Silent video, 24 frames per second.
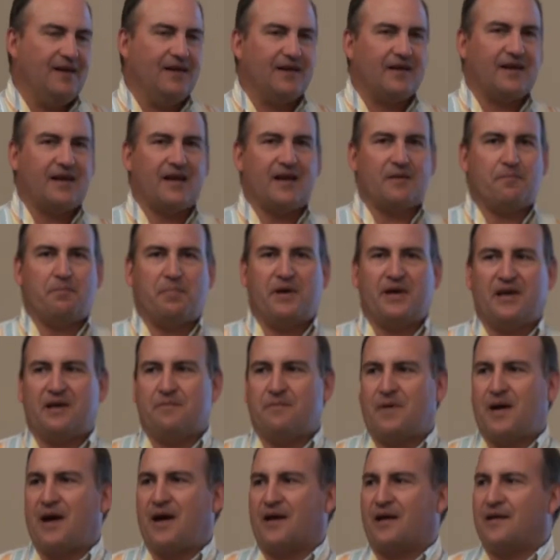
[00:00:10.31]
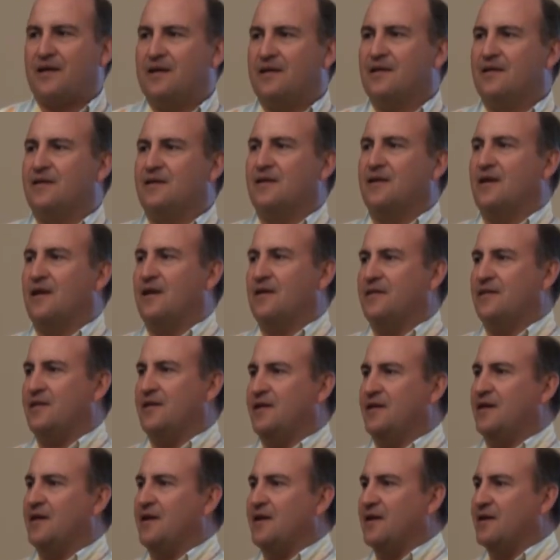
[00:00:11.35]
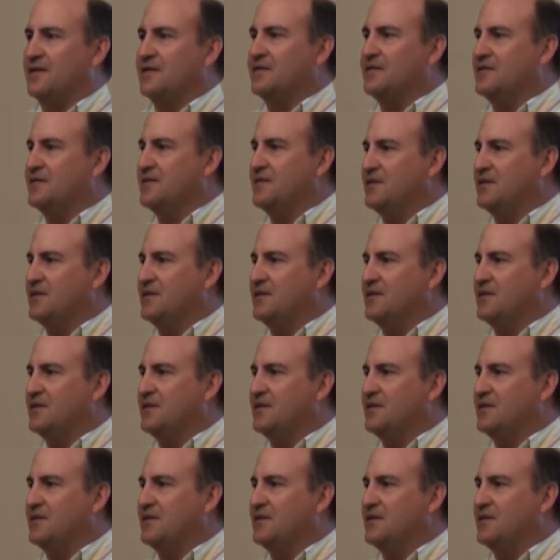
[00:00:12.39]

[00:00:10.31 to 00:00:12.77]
kind of piggyback on the